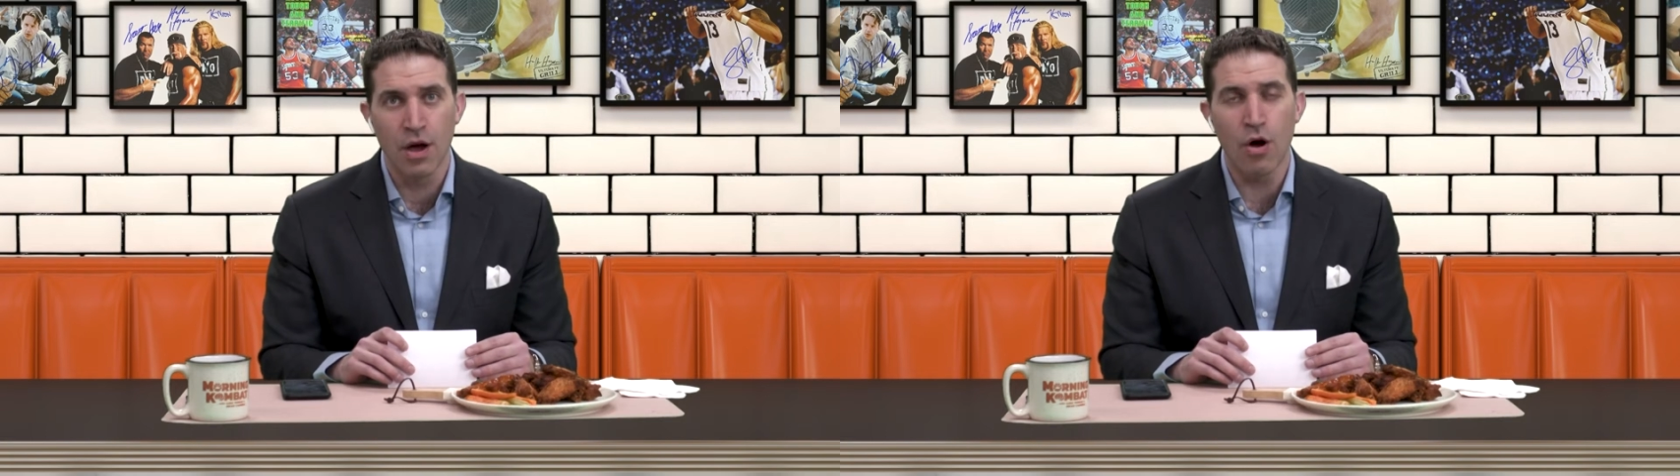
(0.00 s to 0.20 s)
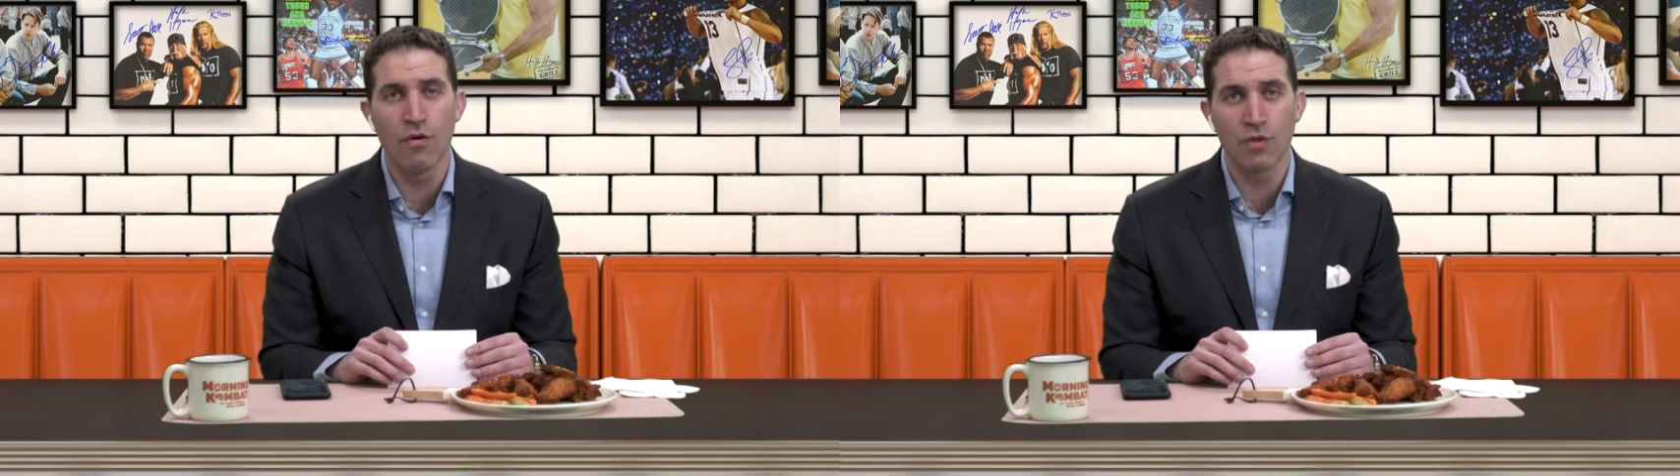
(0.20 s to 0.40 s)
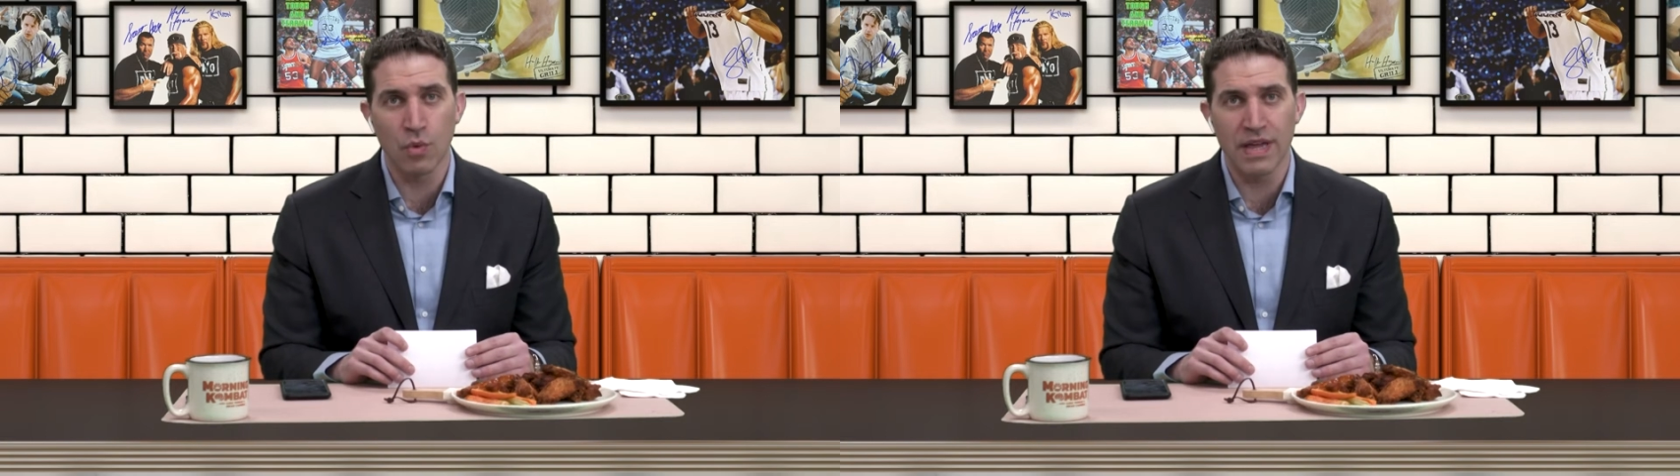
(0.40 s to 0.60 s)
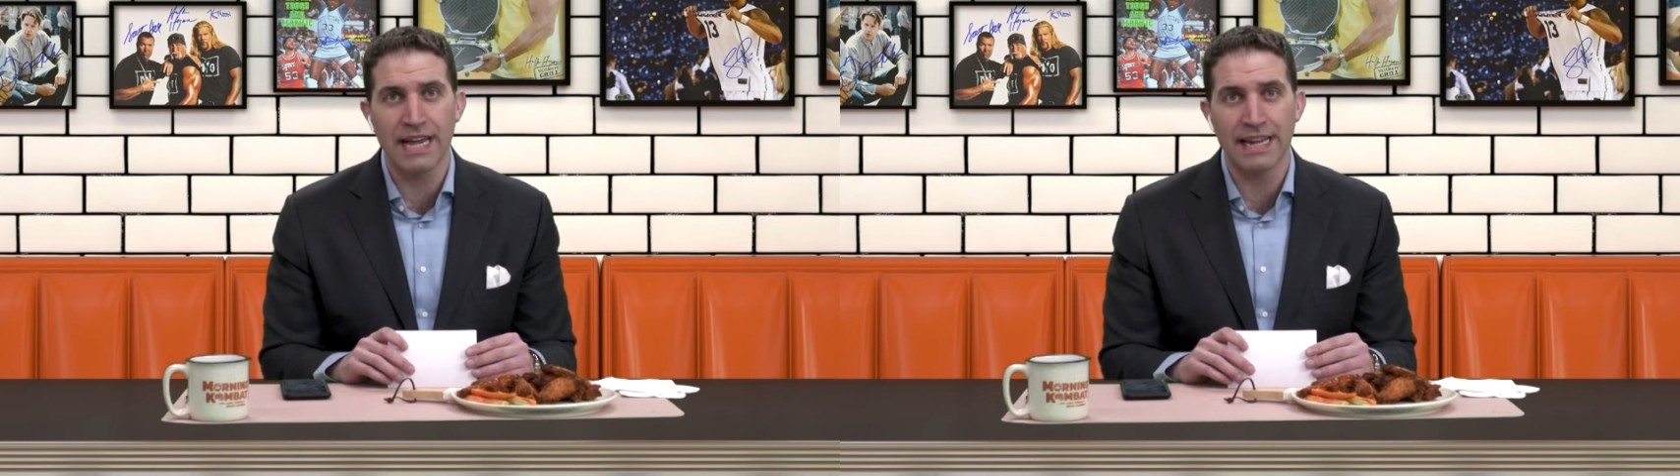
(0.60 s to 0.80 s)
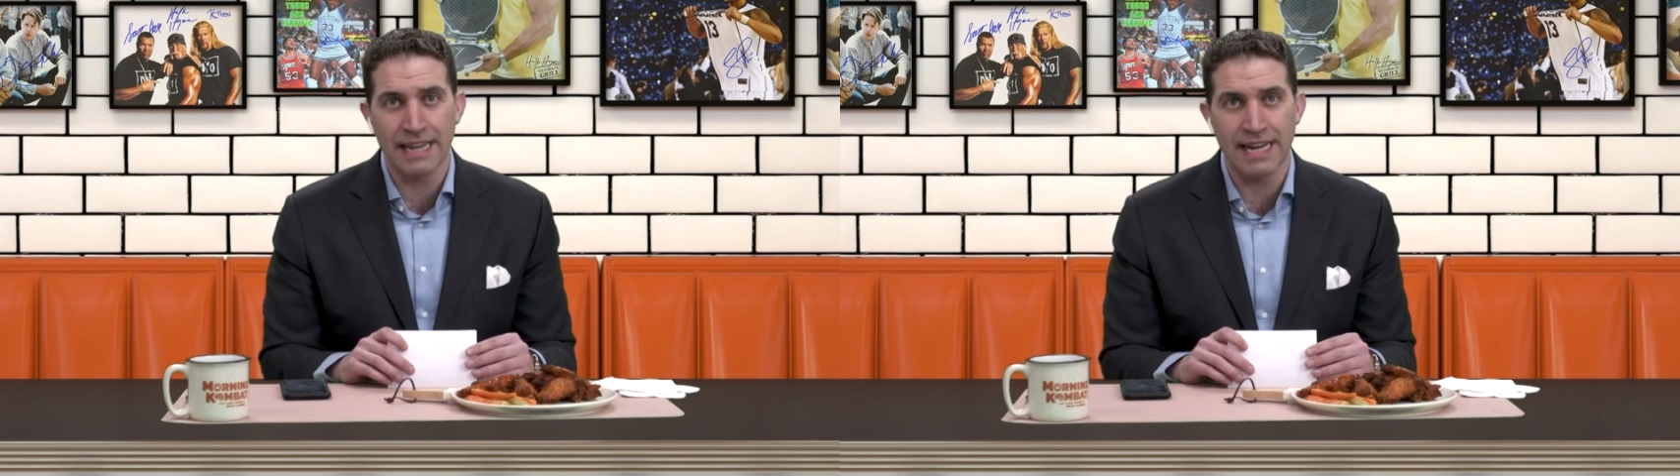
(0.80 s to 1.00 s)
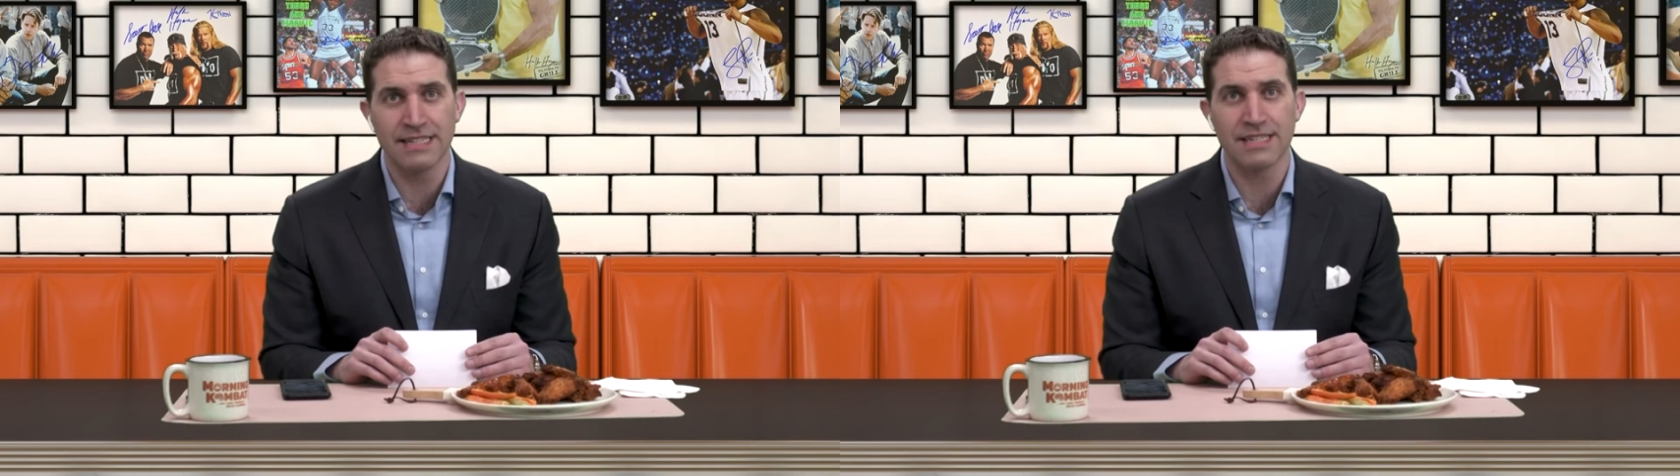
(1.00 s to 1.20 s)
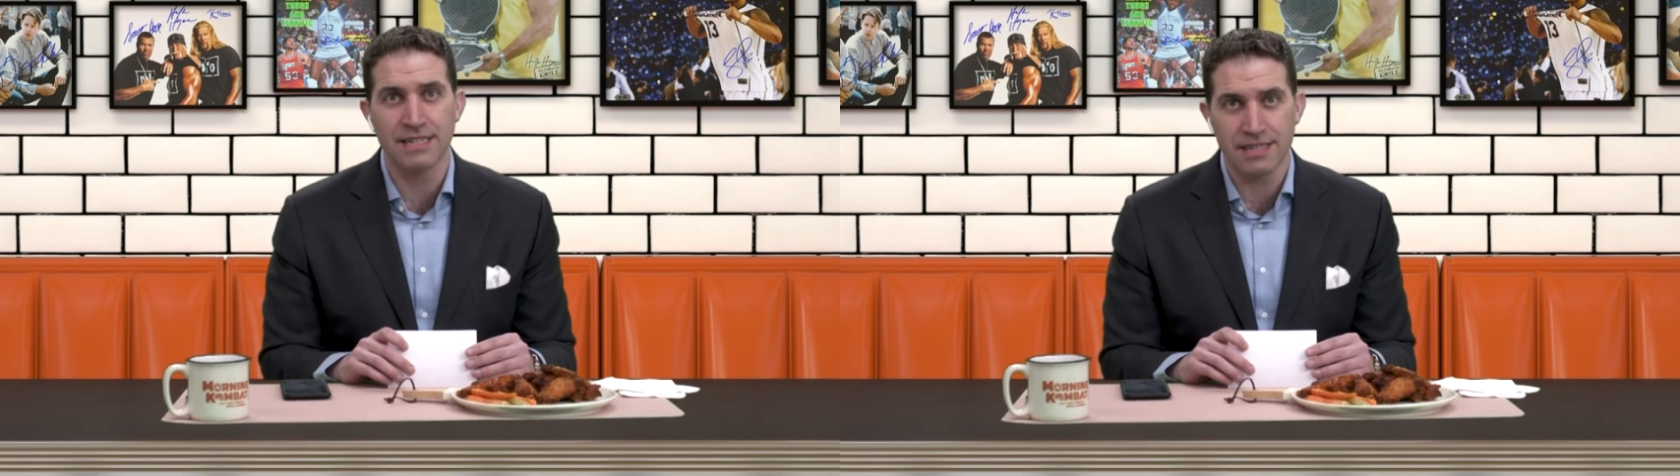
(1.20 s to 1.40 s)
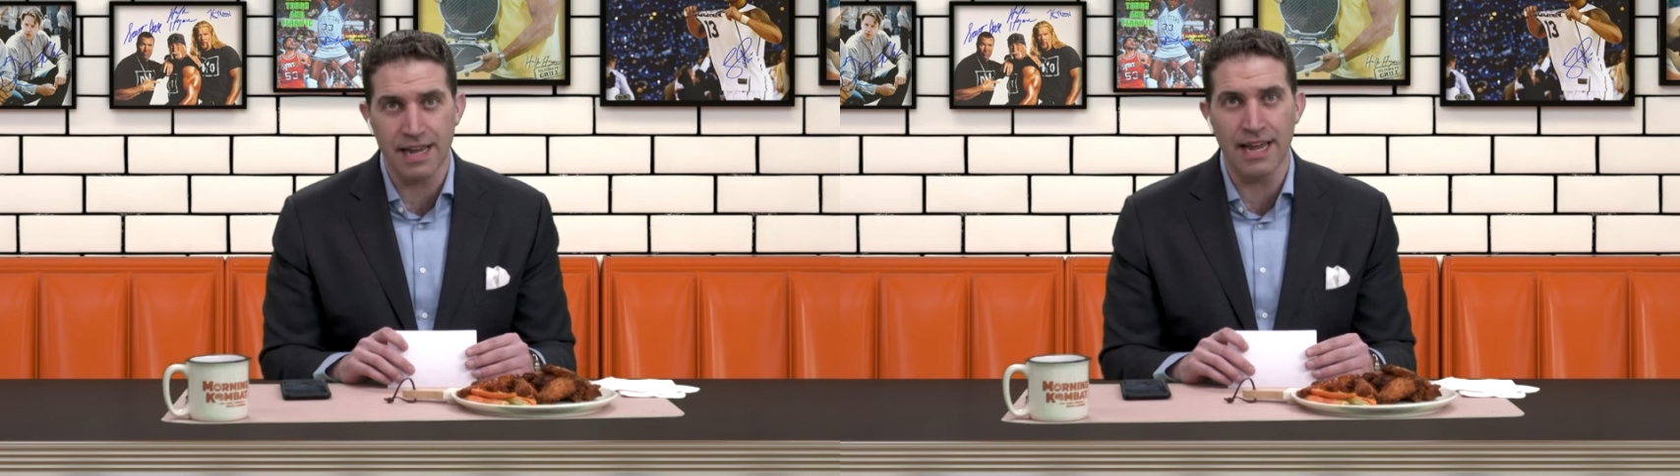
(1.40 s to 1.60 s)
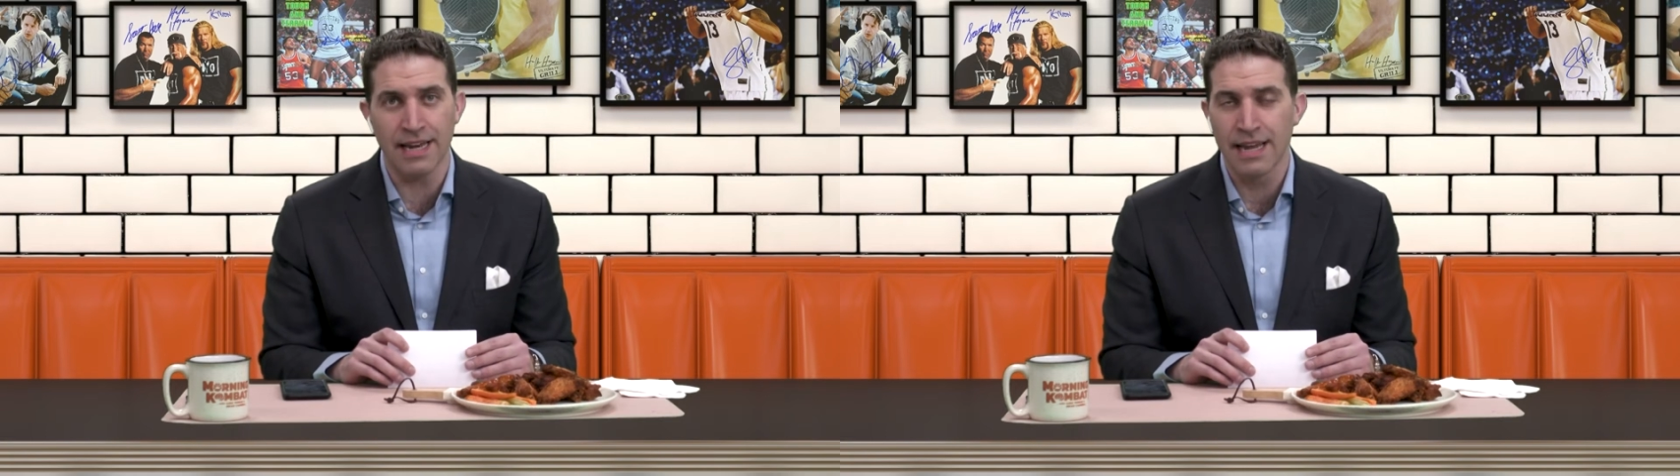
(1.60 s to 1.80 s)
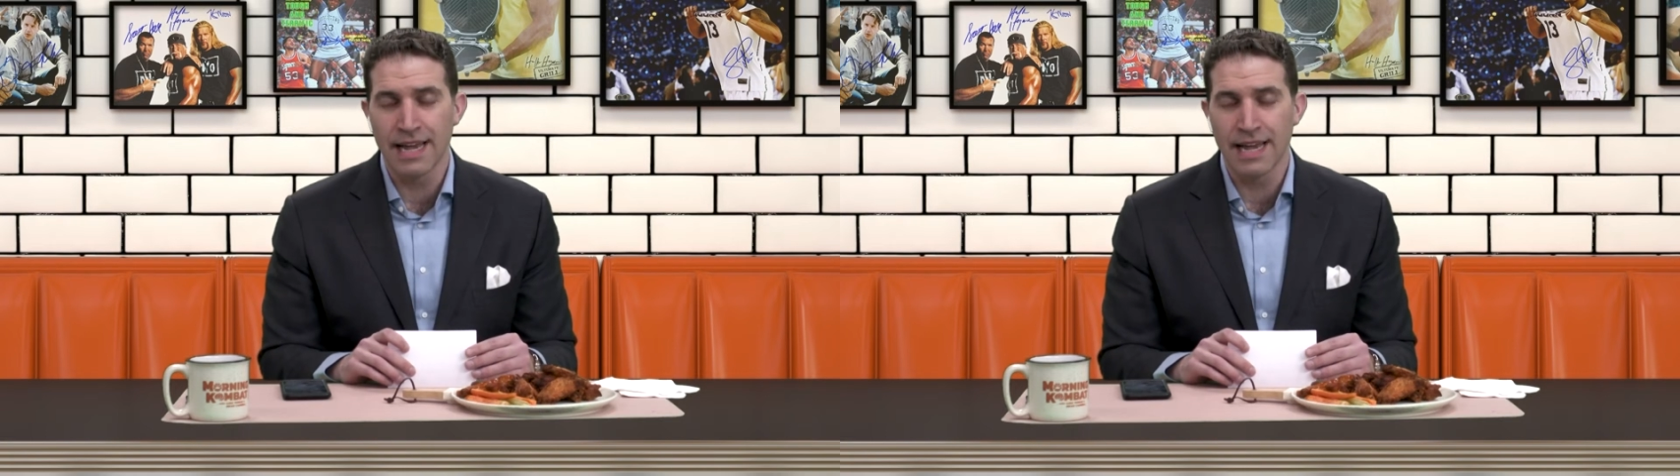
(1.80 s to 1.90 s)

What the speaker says: over the weekend at NC State